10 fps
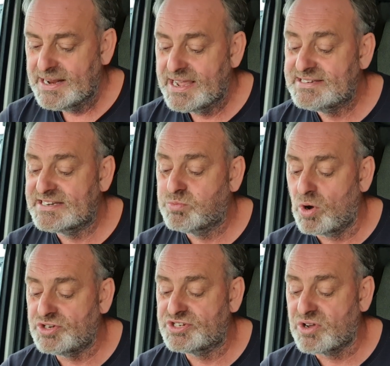He says,
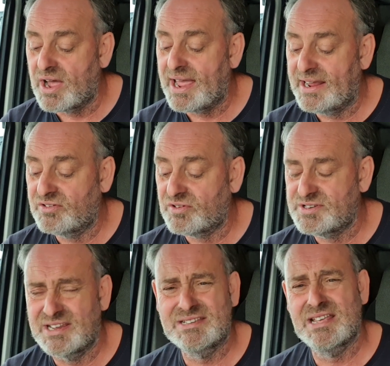watch Scott
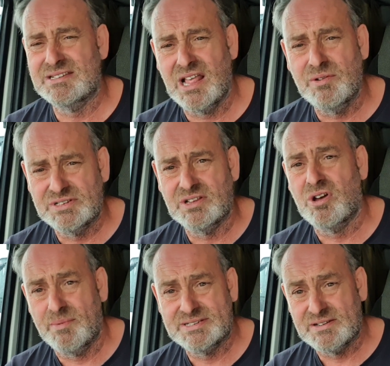Andrews. There's loads in the comments.